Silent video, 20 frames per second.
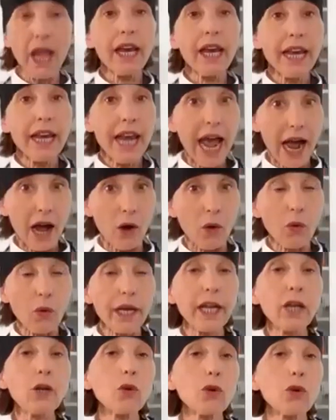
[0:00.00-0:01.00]
Now,
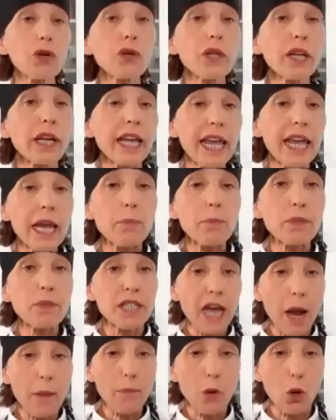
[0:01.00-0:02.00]
in order to keep
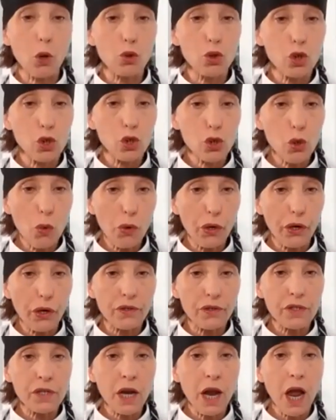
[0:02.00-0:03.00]
demos
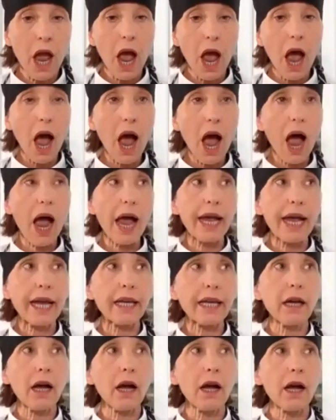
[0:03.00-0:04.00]
short,
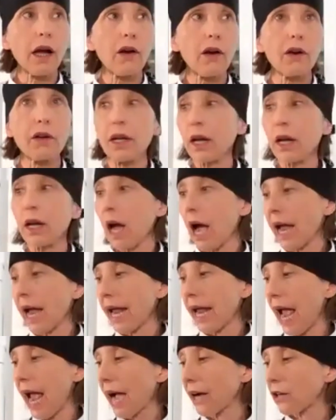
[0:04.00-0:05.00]
I
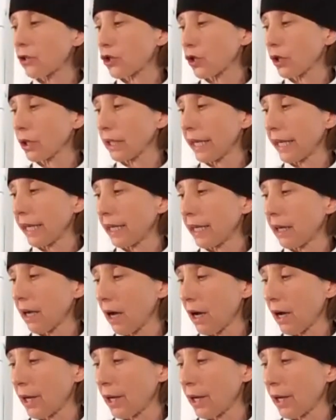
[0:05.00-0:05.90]
actually